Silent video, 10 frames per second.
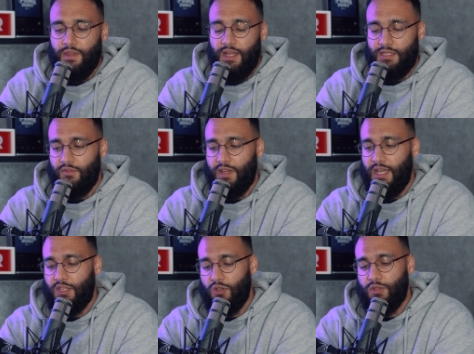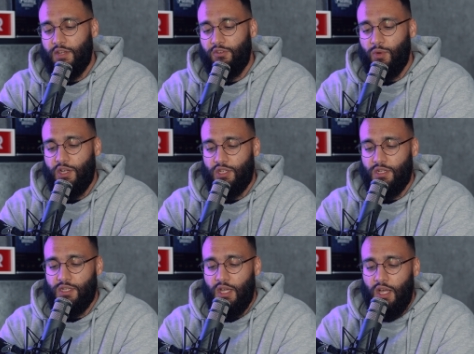and stuff like that. So different
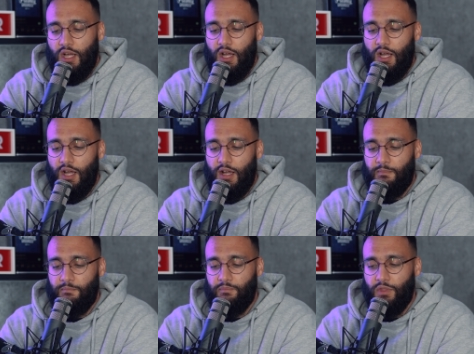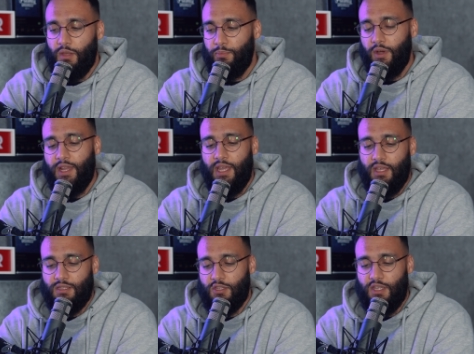questions. Um, the point
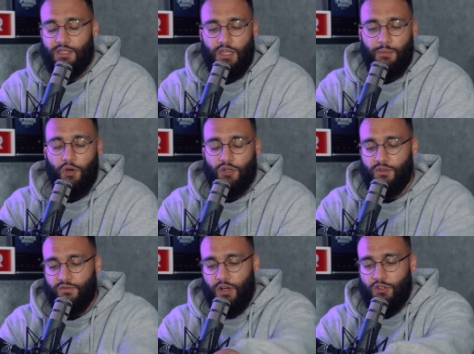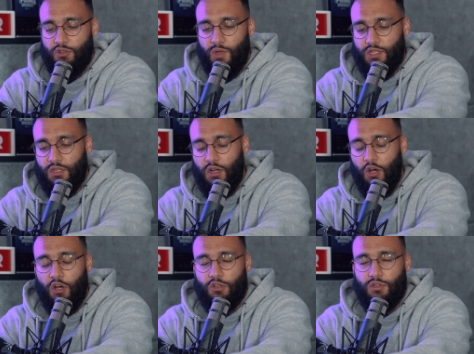is, so it's a box of 100 question,
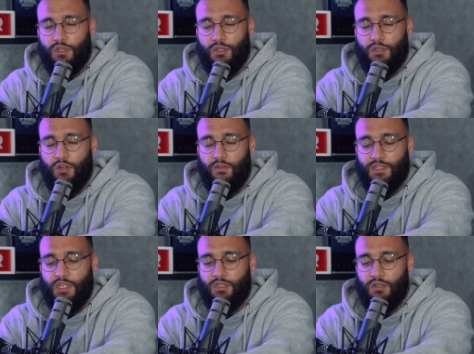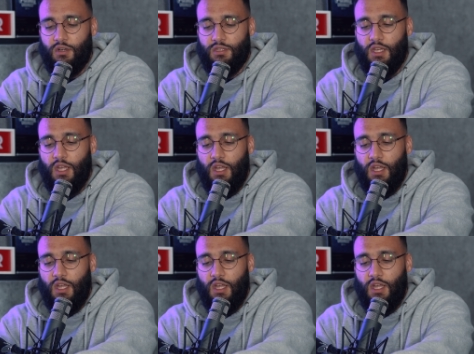100 conversation cards.